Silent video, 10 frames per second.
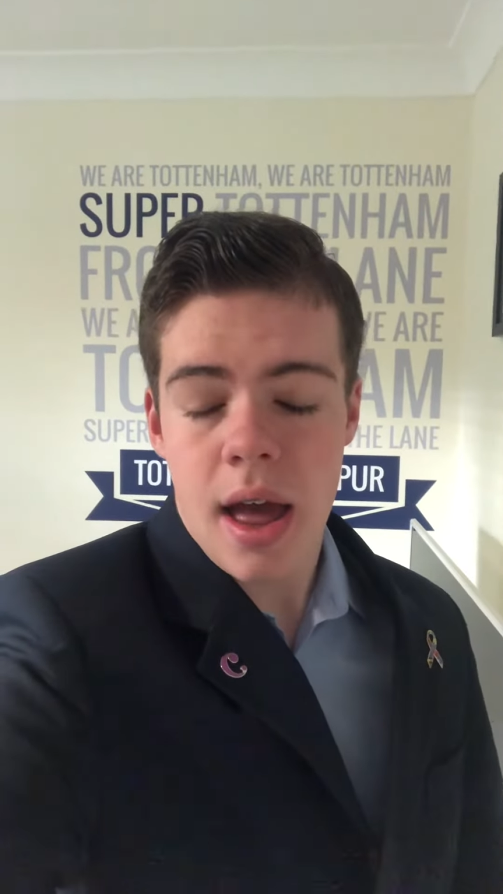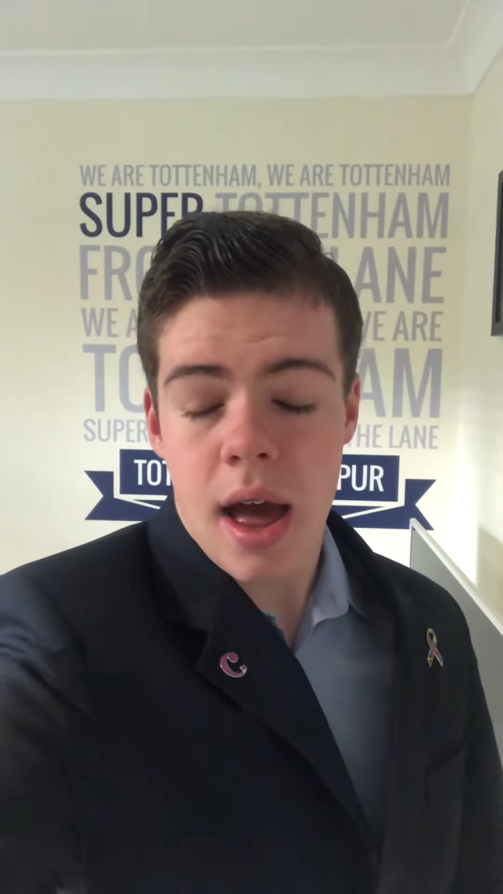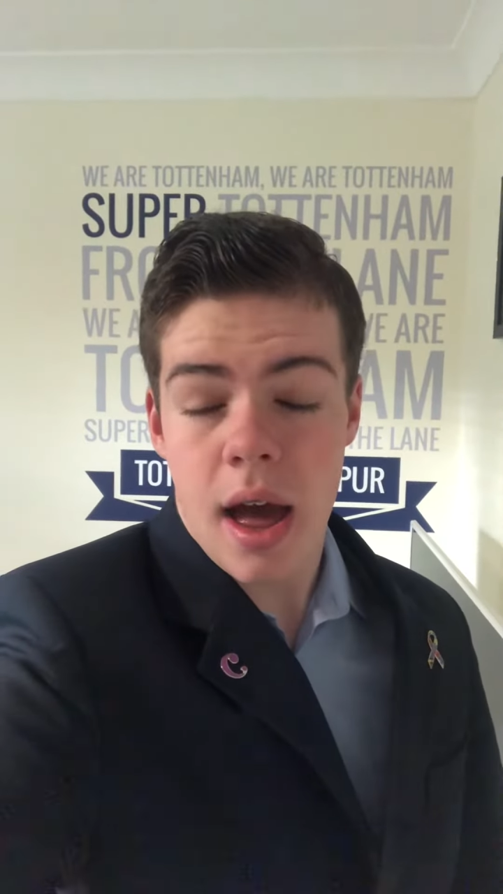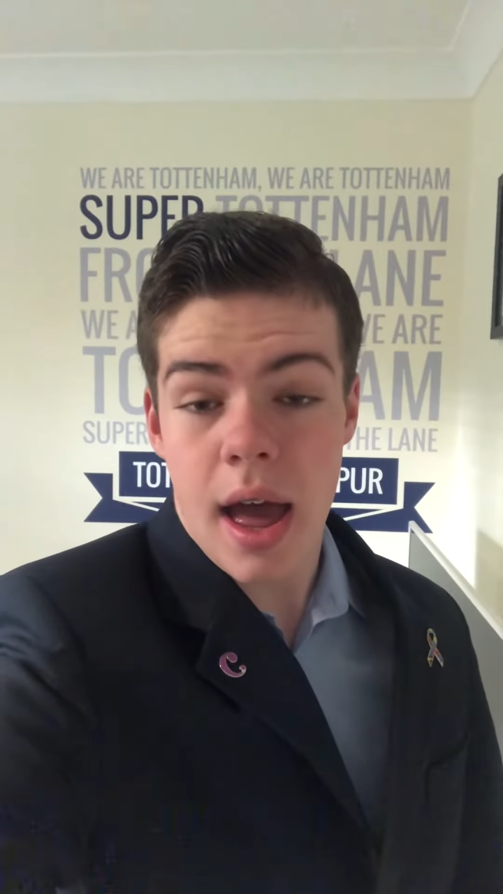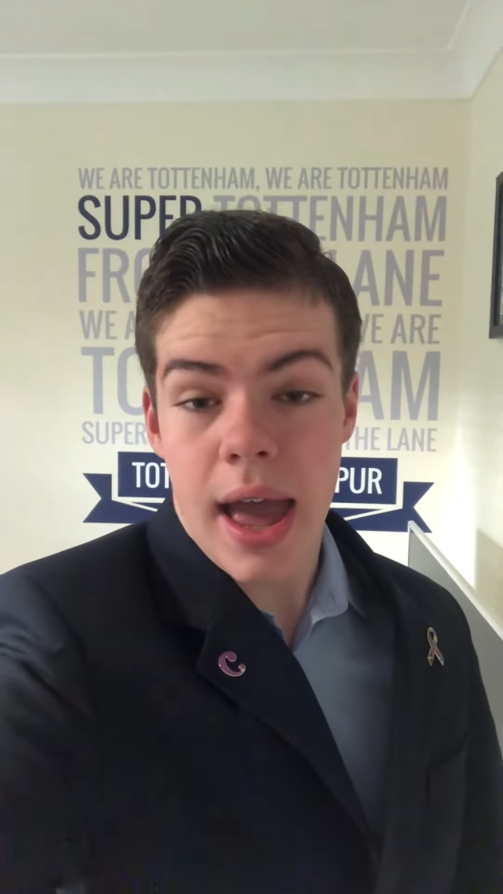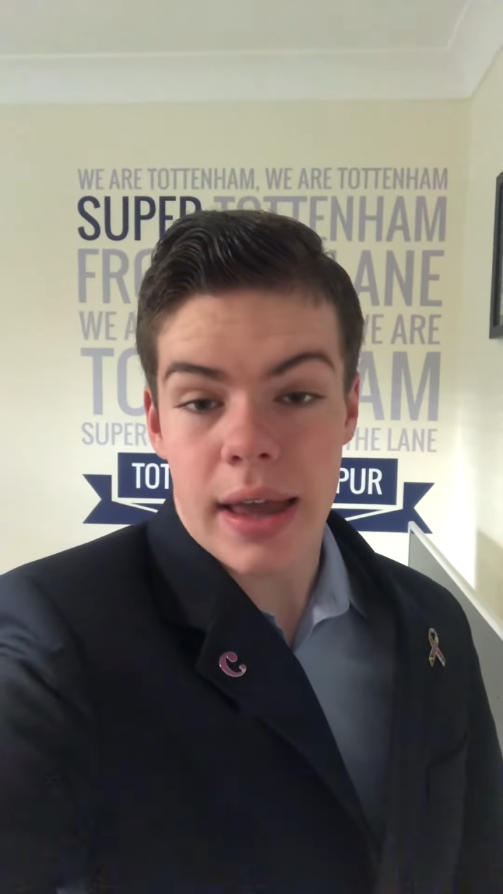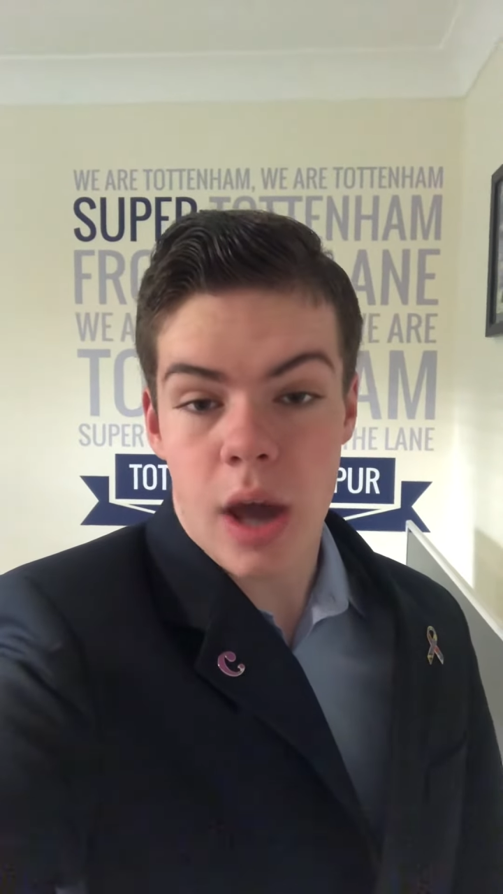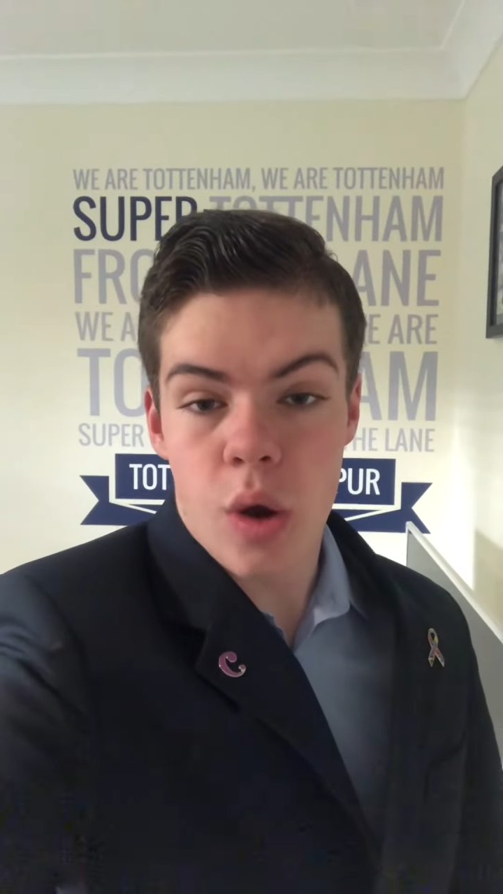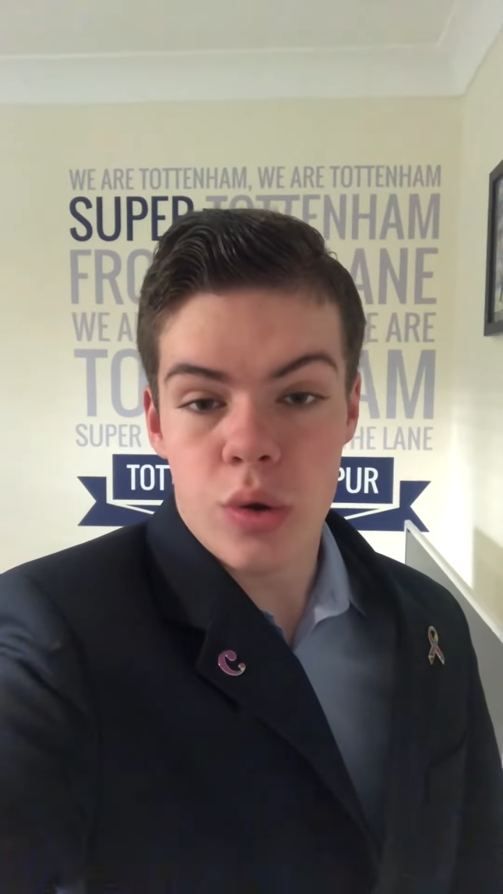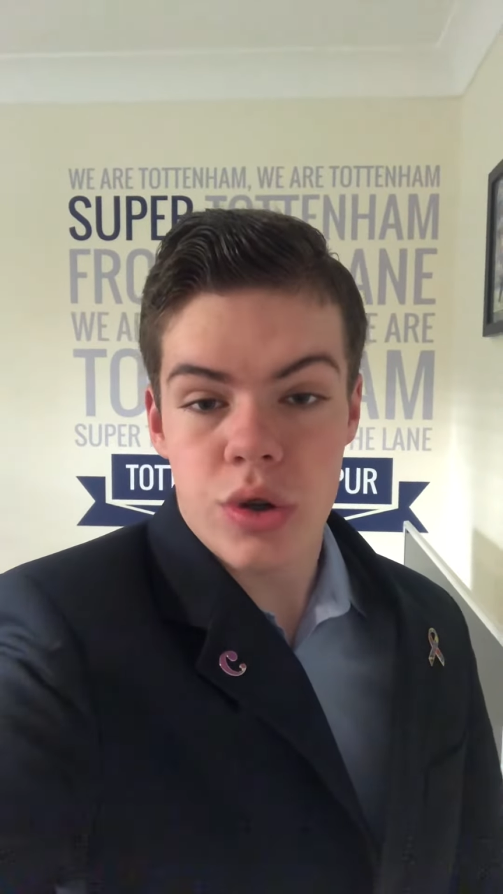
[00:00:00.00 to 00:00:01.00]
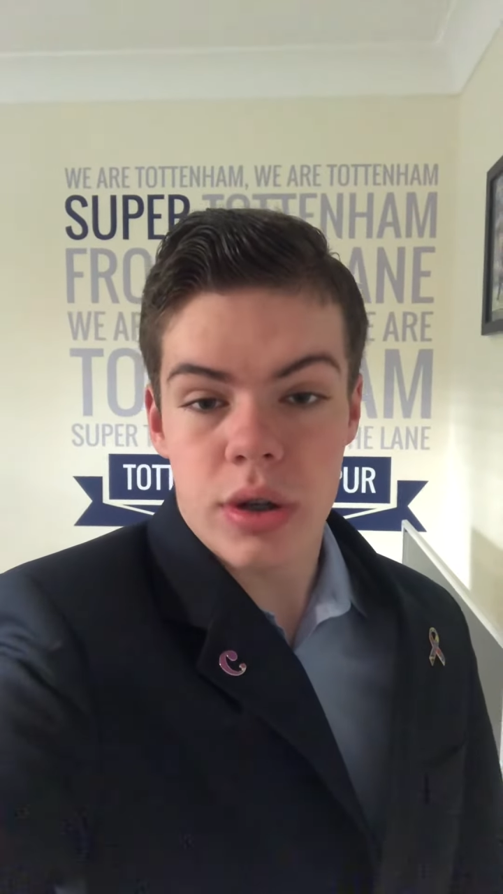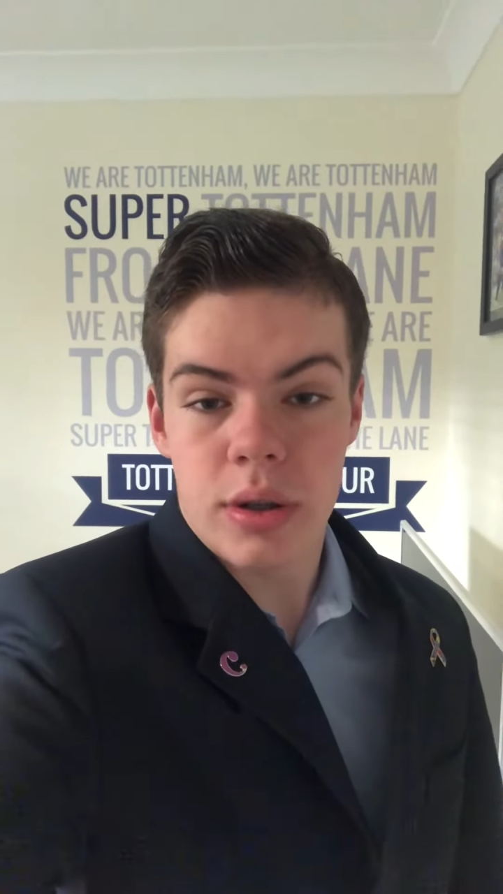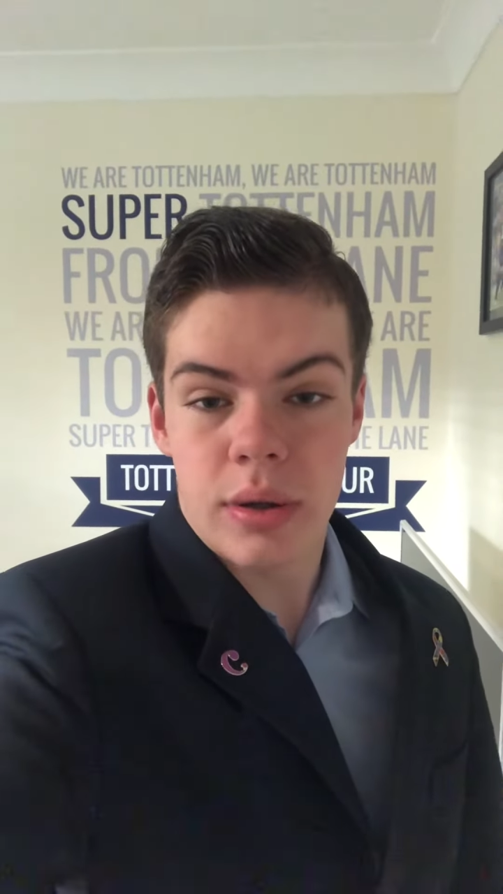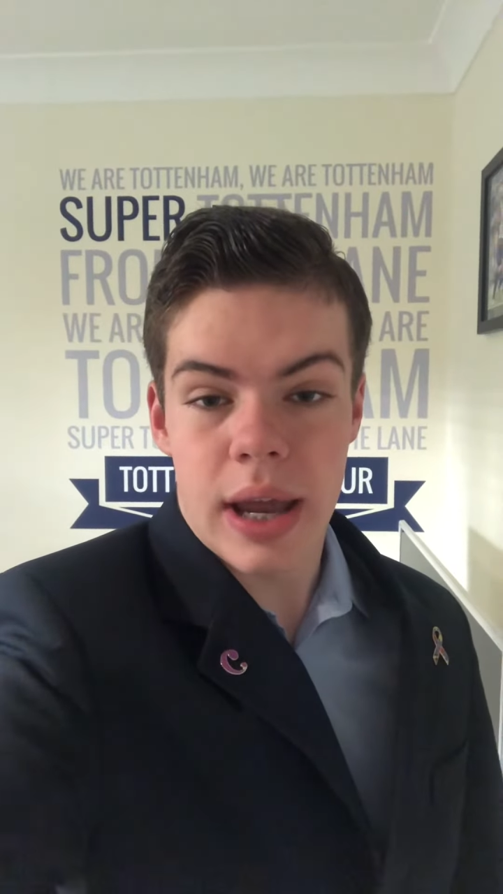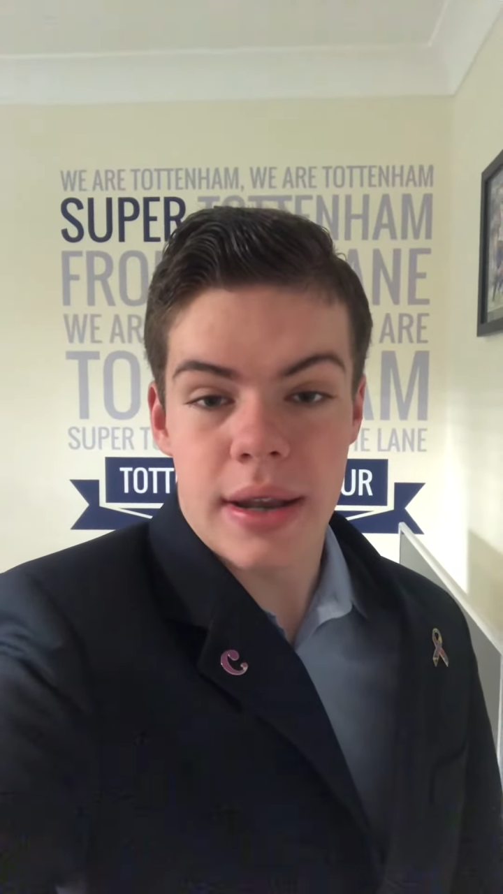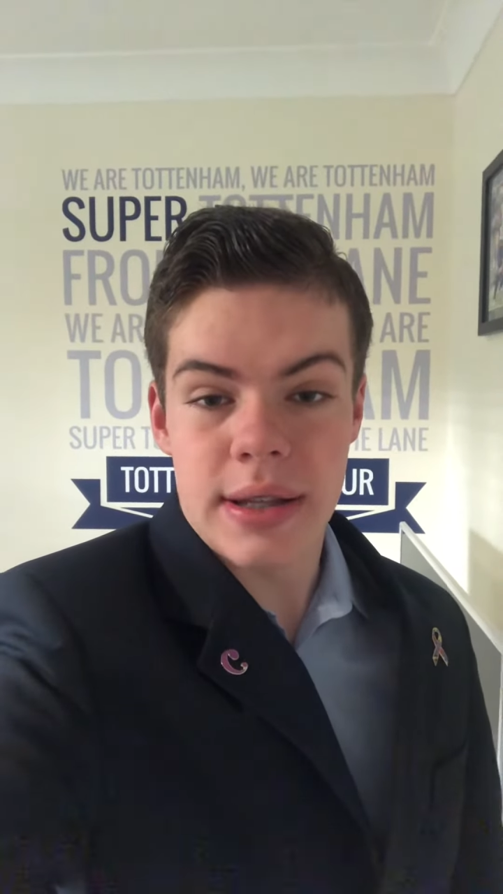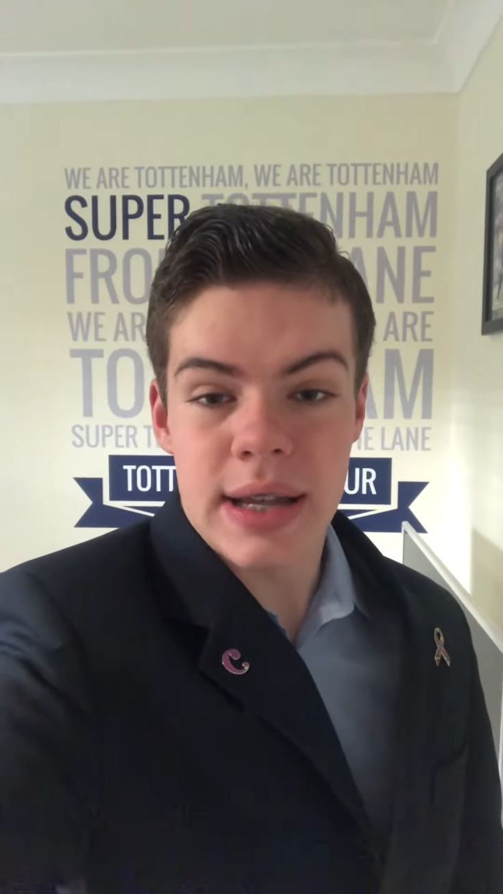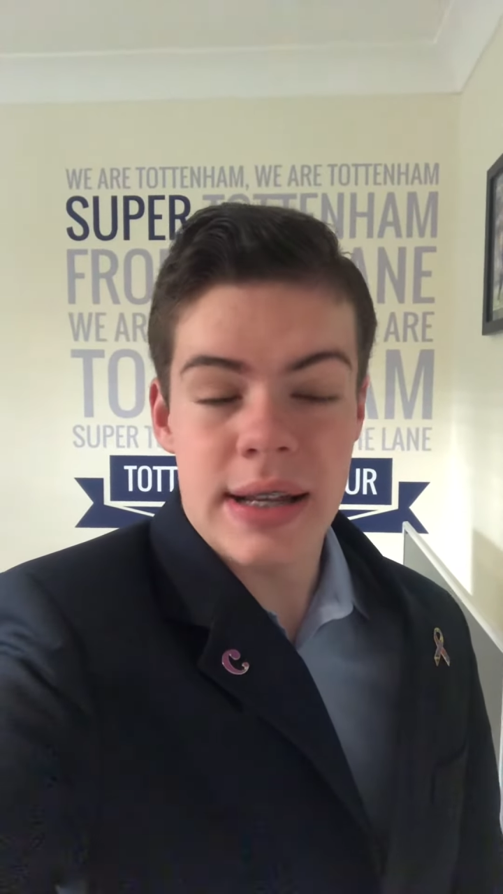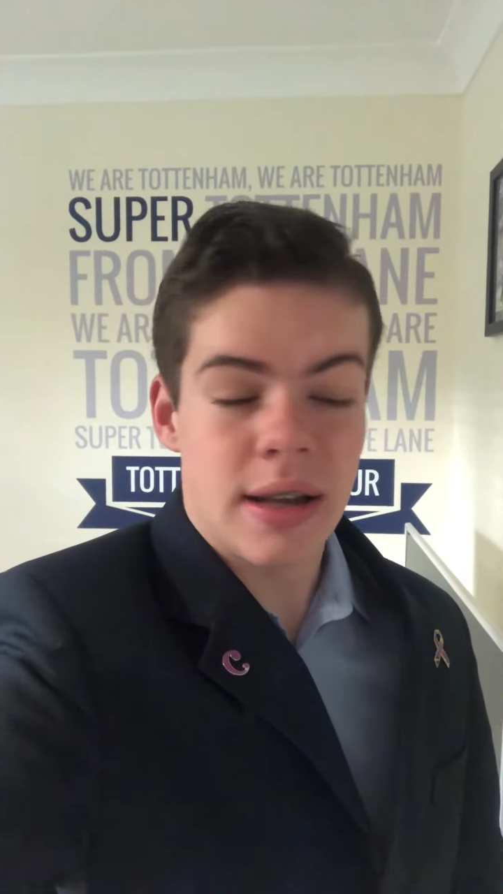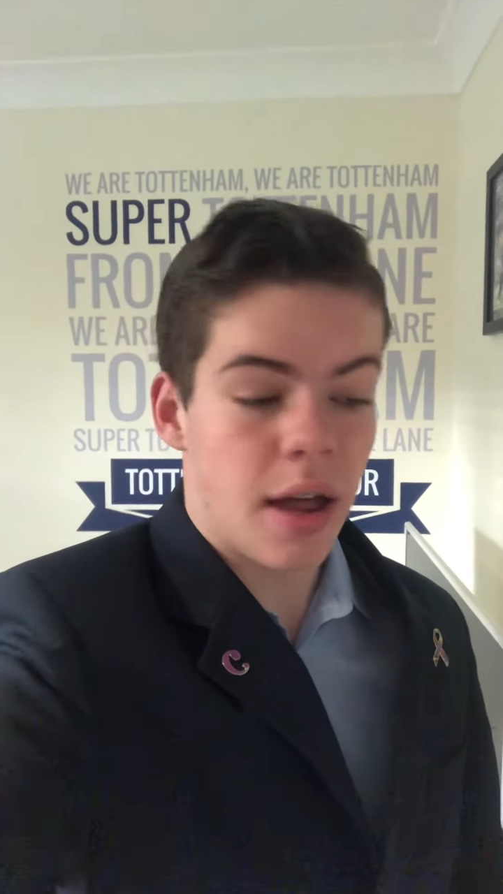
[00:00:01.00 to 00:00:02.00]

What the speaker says: Head coach until the end of the season.